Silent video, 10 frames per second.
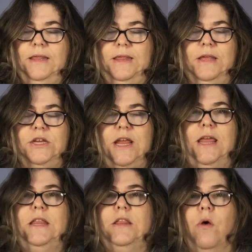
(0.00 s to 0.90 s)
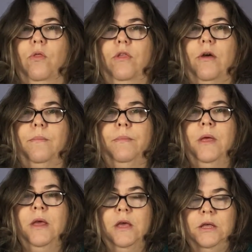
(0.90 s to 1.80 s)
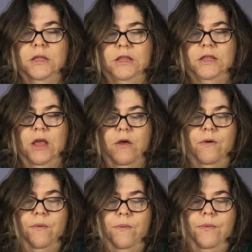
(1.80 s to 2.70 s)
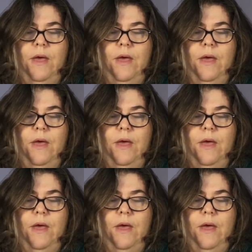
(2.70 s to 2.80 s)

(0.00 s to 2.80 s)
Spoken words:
sheets on them. So